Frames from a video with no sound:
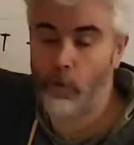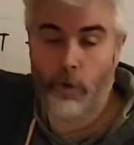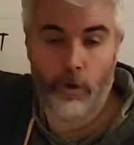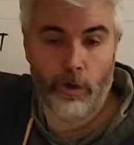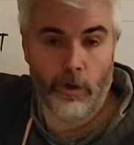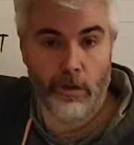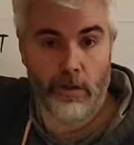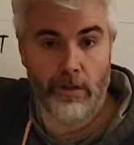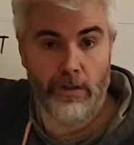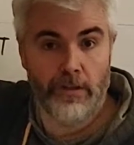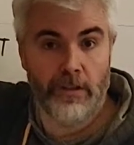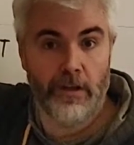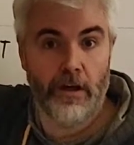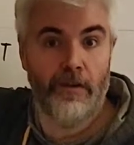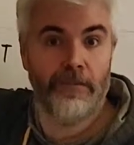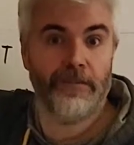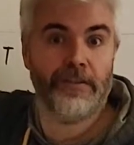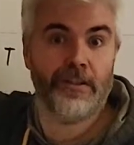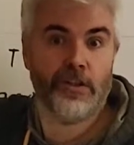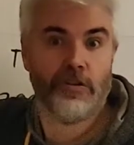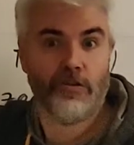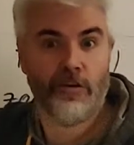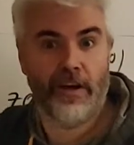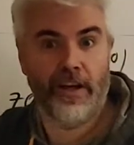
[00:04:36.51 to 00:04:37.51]
world of
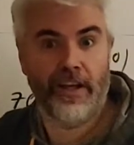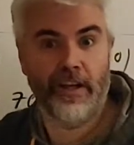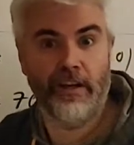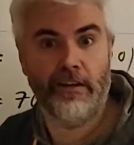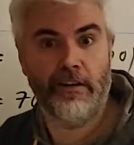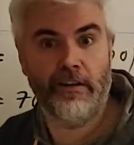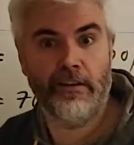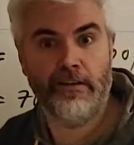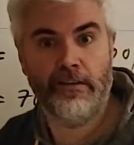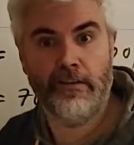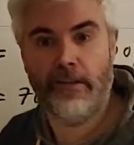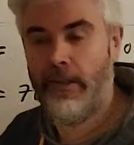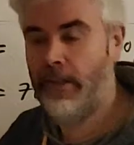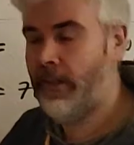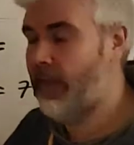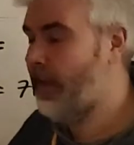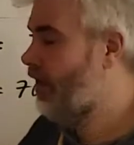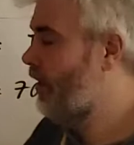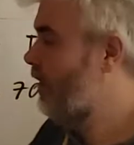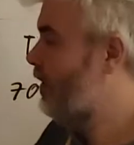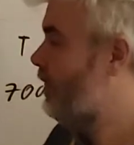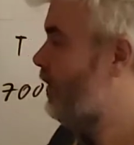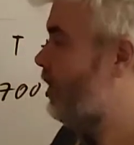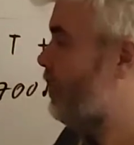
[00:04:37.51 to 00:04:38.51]
the trailer.
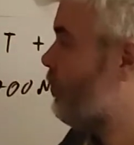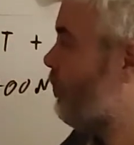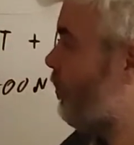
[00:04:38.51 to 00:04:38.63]
The